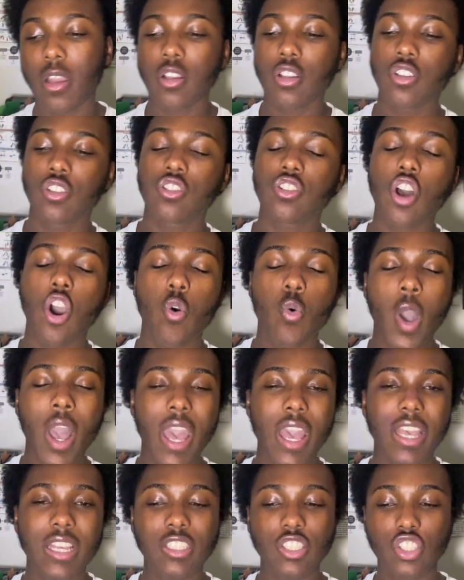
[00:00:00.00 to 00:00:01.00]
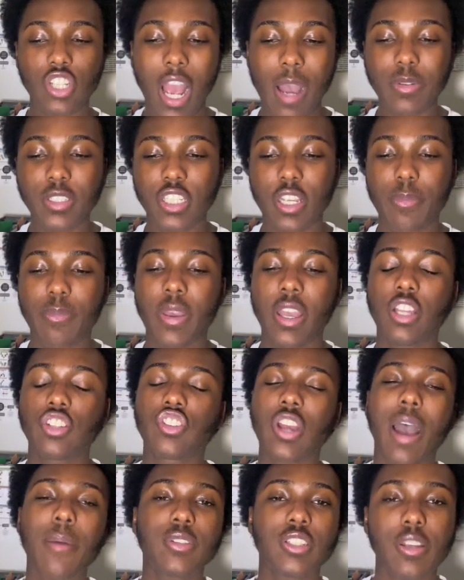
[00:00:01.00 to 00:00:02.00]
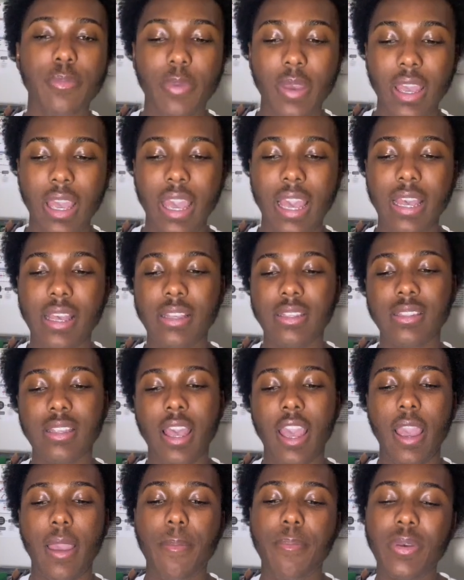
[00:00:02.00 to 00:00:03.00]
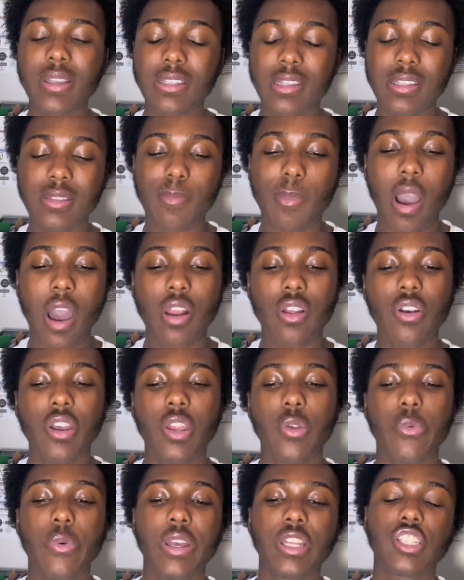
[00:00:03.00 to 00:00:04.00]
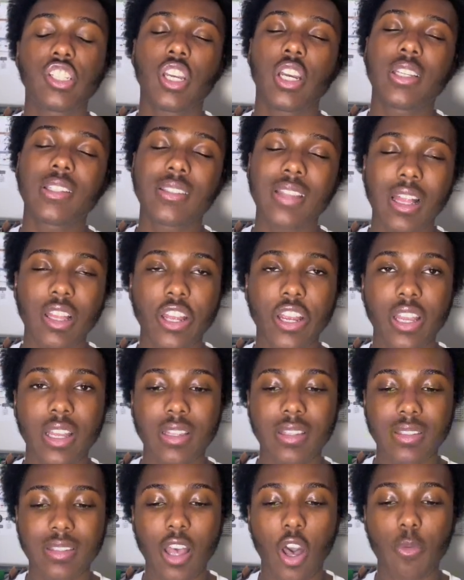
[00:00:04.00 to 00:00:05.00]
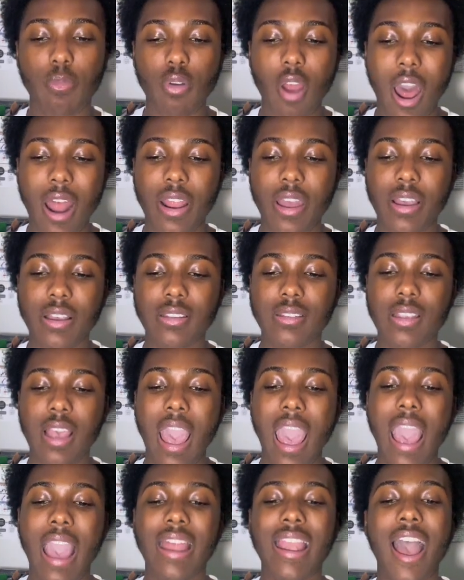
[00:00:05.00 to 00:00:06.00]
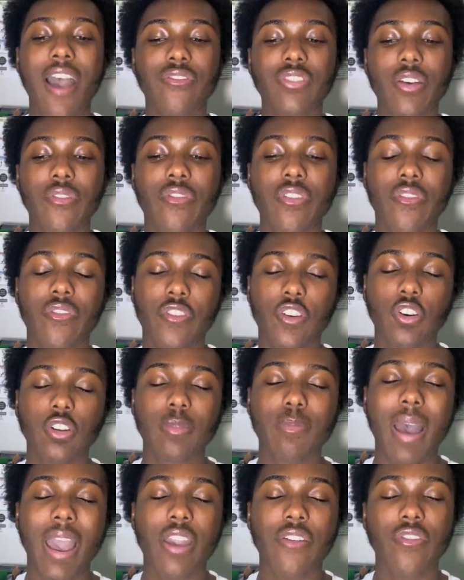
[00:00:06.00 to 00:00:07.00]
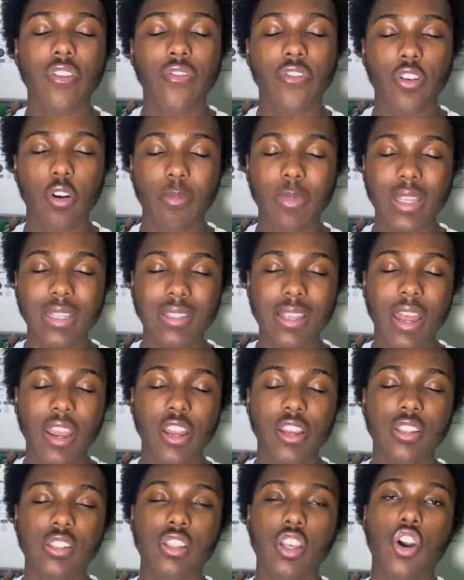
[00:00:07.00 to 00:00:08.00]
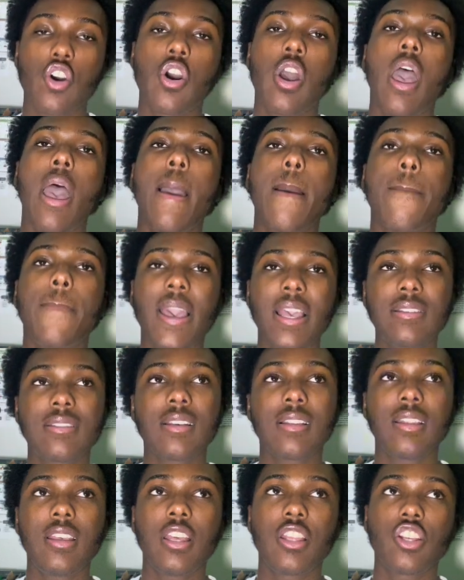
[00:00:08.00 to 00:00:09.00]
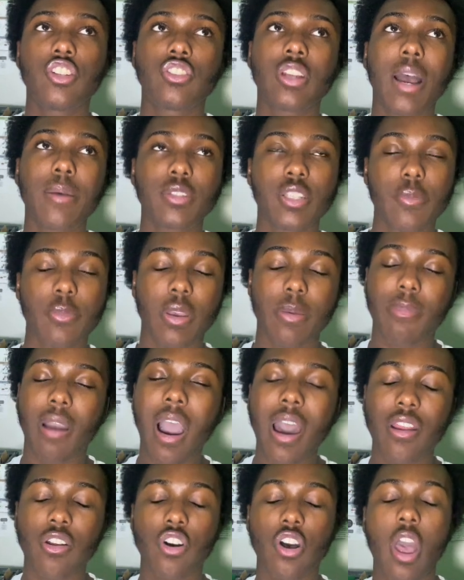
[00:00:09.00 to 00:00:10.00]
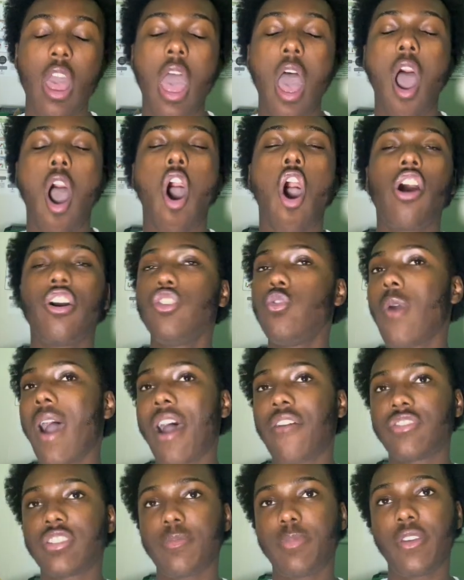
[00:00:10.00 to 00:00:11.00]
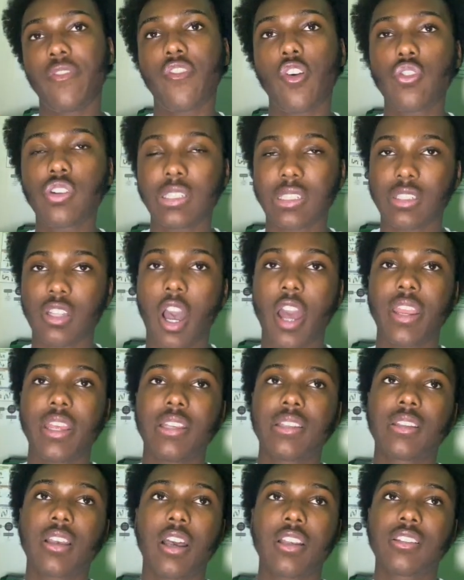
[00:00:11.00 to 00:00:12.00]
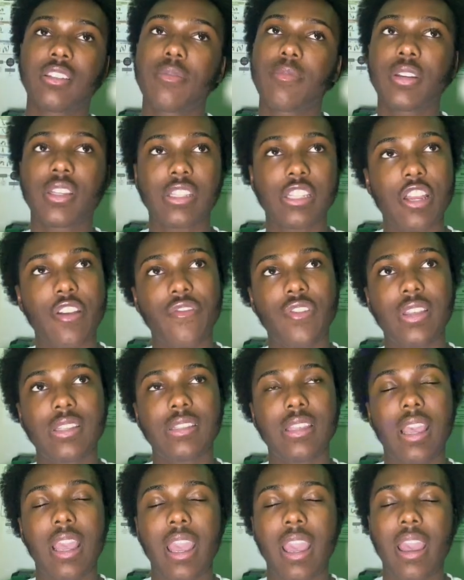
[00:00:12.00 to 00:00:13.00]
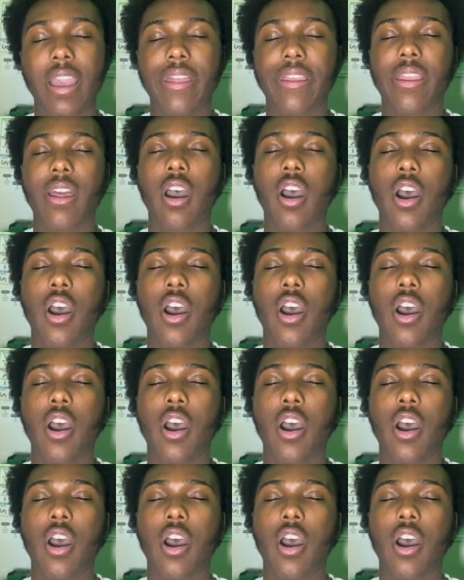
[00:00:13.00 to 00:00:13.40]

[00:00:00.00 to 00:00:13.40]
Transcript: So what is dropshipping? Dropshipping is a business model in which a seller can sell products and have them fulfilled by a fulfillment center. So basically in the dropshipping model, all you have to be focused on is customer service and